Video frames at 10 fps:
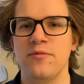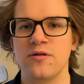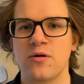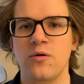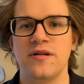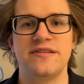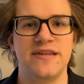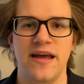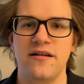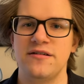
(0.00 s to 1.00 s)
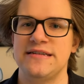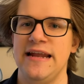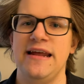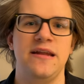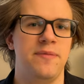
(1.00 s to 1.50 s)
to record standard
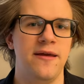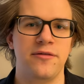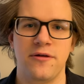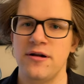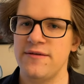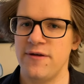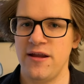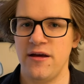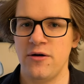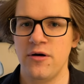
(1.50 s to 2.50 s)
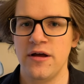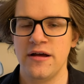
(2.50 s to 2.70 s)
1080p 30 video